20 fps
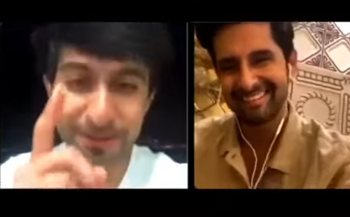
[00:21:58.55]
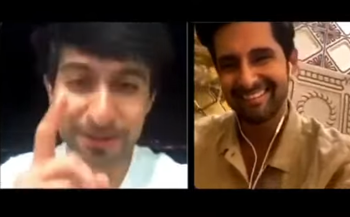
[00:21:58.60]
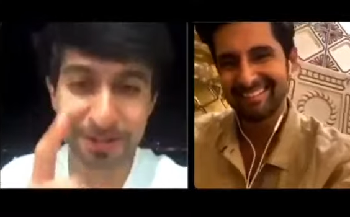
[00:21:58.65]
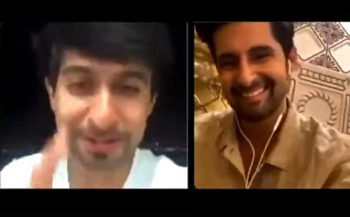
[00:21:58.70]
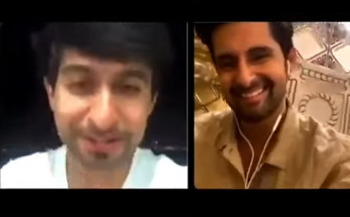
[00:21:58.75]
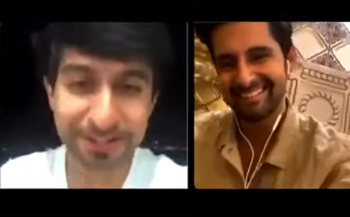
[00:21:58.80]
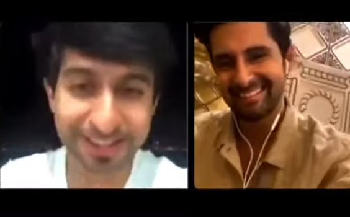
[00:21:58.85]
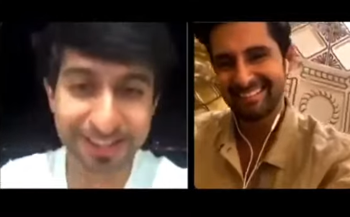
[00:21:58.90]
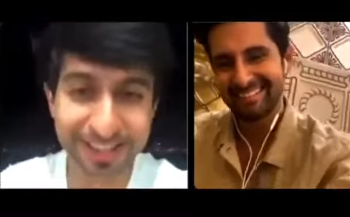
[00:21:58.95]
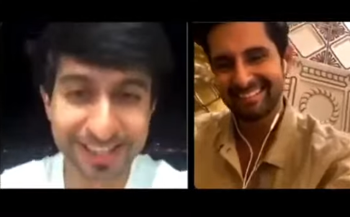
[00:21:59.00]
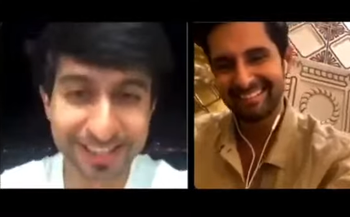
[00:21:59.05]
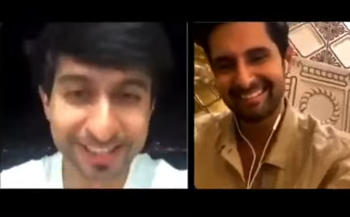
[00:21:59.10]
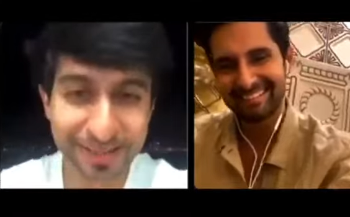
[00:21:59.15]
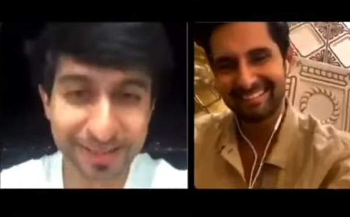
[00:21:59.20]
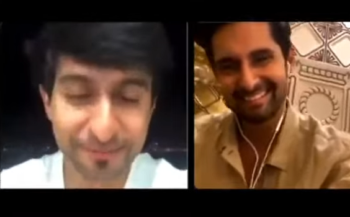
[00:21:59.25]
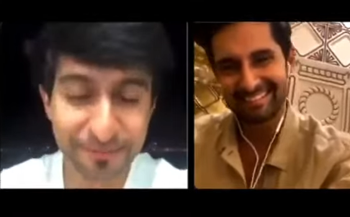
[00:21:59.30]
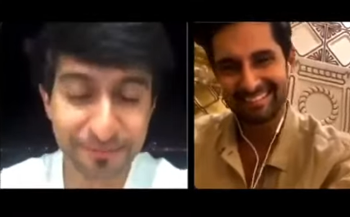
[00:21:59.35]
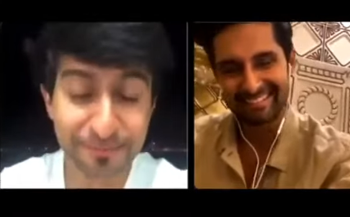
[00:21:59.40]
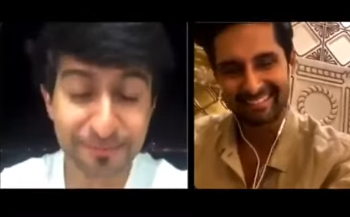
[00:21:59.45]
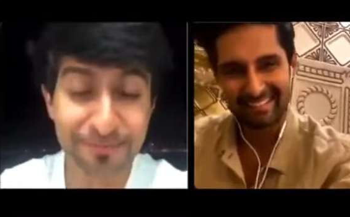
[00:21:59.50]
Speaker 1: So the question
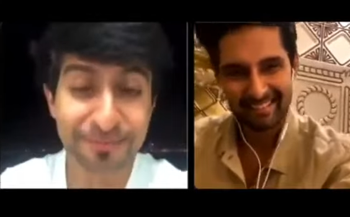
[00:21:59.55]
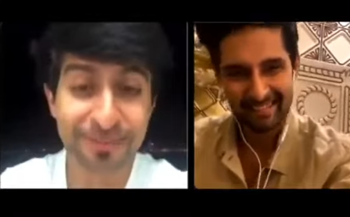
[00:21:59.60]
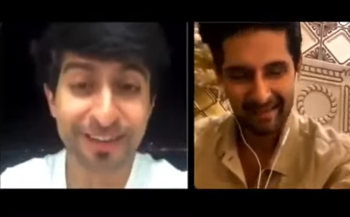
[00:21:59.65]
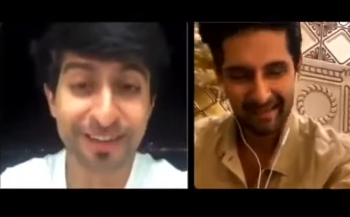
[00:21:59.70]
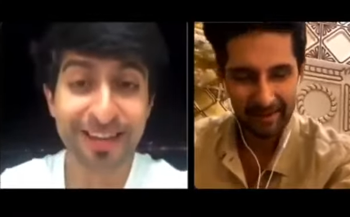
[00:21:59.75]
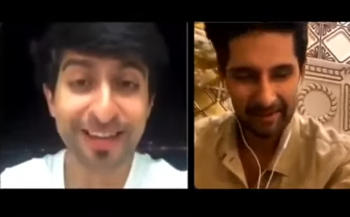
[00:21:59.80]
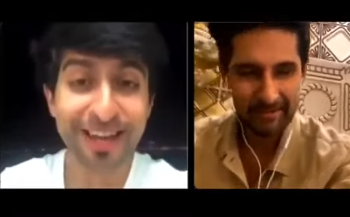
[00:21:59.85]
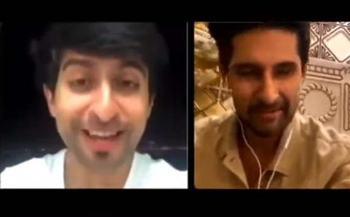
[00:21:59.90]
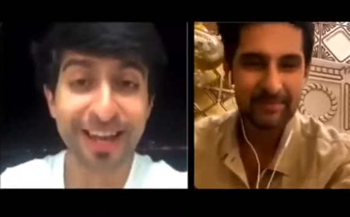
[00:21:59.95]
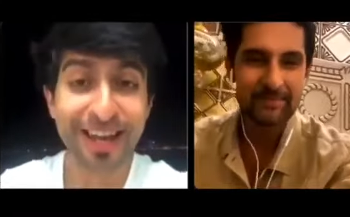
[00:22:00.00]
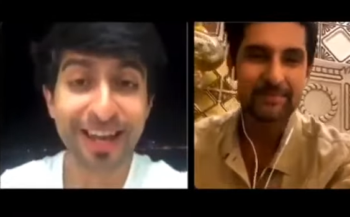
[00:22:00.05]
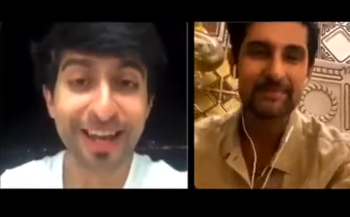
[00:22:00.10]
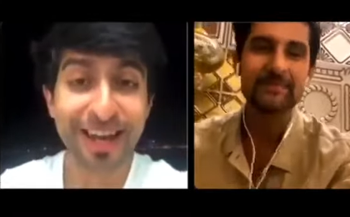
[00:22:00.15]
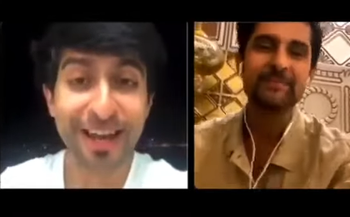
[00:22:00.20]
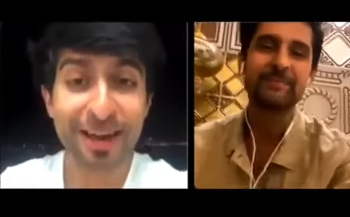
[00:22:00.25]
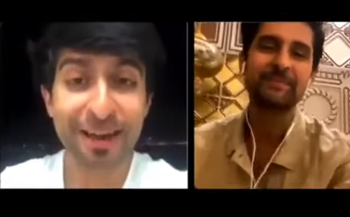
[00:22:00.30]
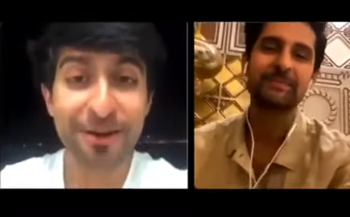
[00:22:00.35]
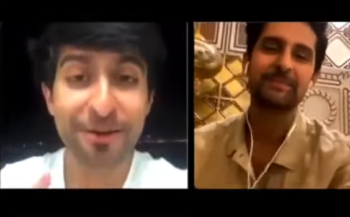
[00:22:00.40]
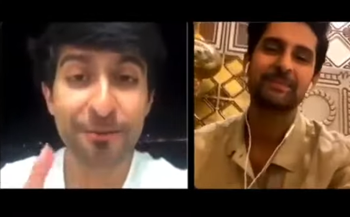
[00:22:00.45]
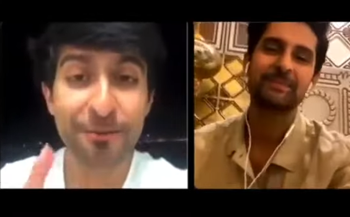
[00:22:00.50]
is,
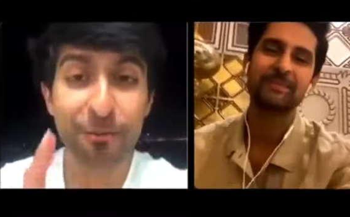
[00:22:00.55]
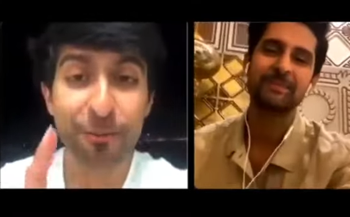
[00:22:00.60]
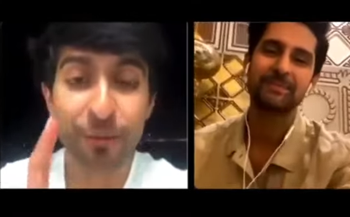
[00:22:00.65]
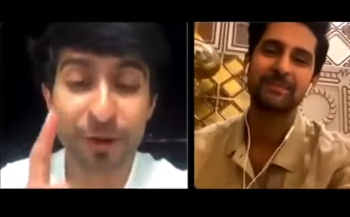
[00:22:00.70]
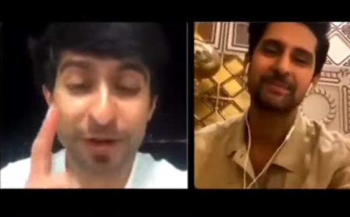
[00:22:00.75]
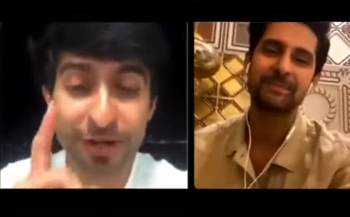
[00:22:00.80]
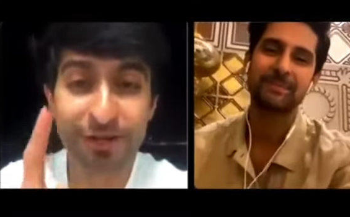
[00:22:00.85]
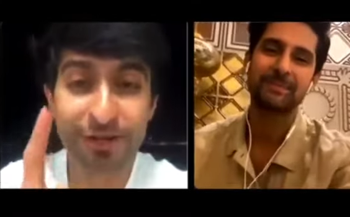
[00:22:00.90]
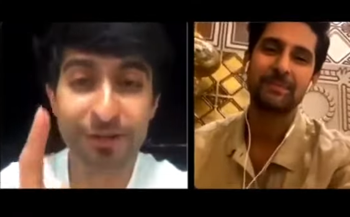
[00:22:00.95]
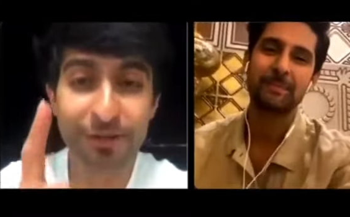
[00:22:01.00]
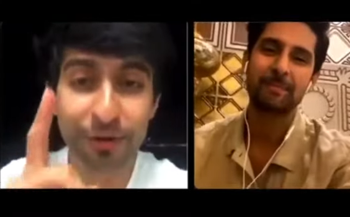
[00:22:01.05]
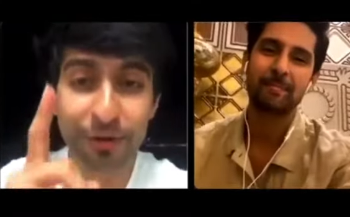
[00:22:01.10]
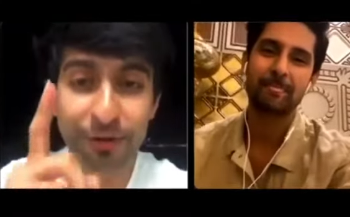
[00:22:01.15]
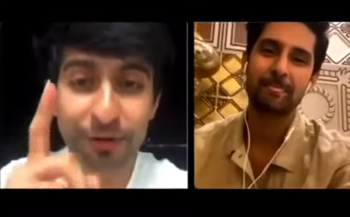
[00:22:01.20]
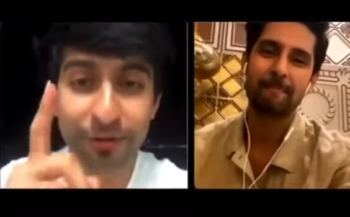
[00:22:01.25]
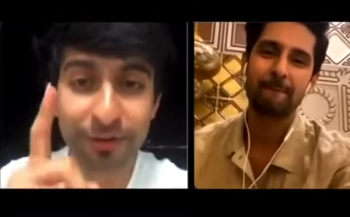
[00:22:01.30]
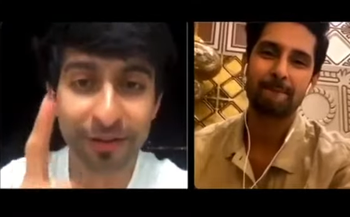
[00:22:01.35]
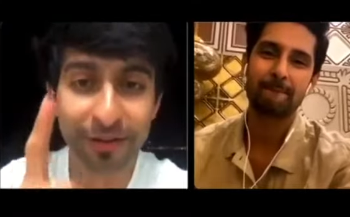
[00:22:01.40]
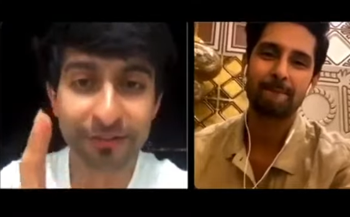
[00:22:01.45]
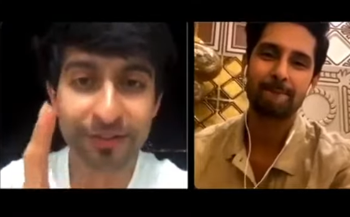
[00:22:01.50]
which
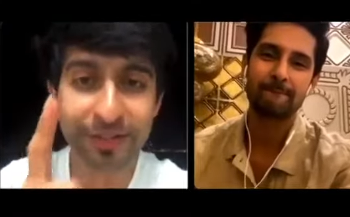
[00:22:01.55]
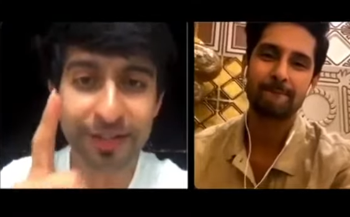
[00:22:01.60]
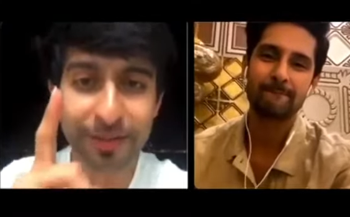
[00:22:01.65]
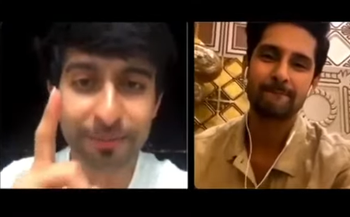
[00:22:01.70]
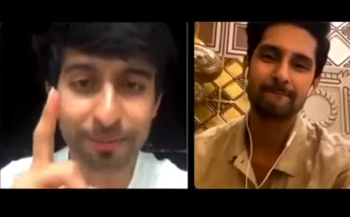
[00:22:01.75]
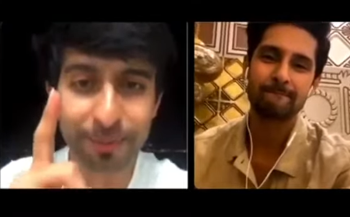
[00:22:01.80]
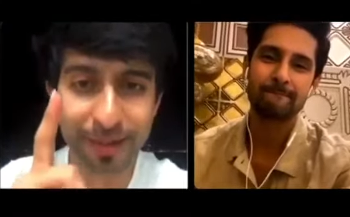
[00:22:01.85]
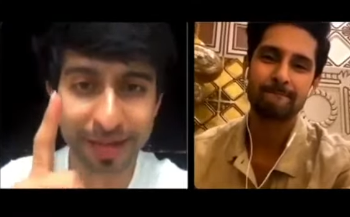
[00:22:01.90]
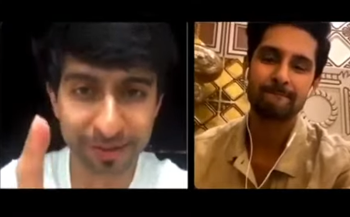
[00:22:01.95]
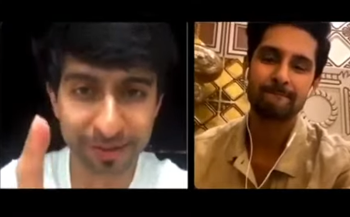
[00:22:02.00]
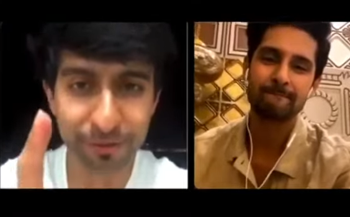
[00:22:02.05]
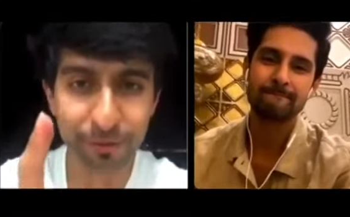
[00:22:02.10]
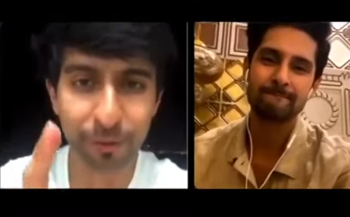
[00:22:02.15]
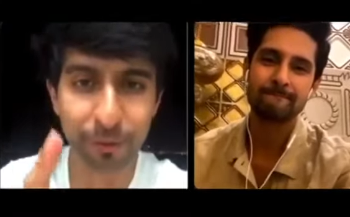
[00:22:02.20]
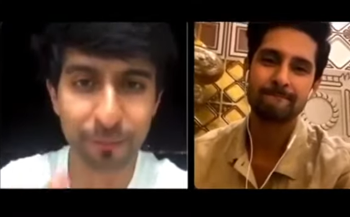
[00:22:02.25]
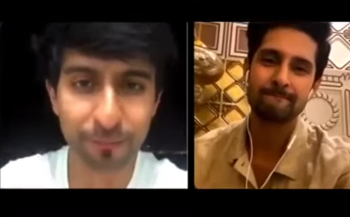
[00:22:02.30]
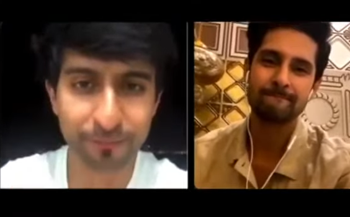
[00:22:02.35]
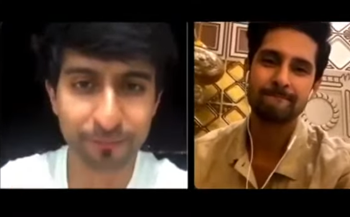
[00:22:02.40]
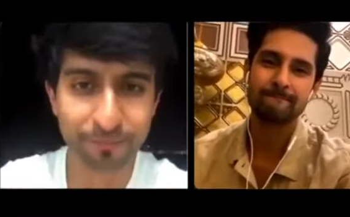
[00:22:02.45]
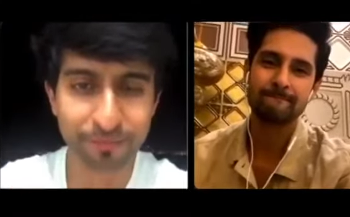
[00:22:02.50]
is your favorite
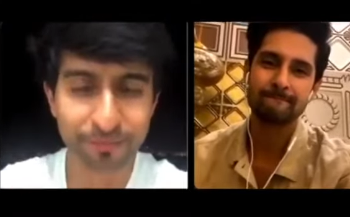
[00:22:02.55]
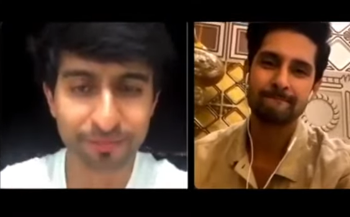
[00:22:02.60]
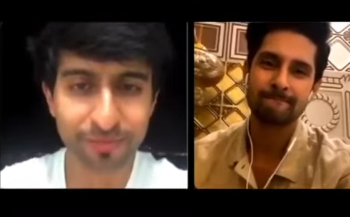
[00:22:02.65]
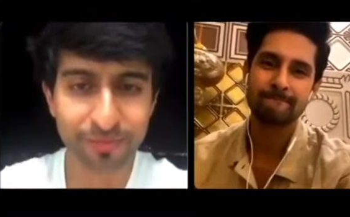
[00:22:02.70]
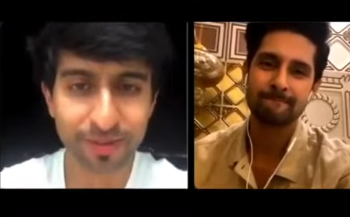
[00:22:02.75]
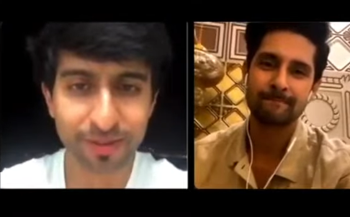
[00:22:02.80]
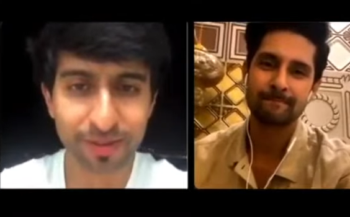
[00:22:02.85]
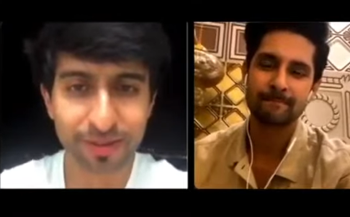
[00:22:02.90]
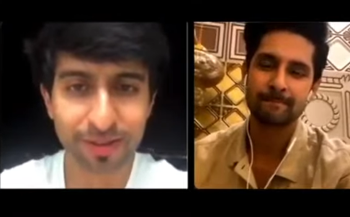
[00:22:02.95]
platform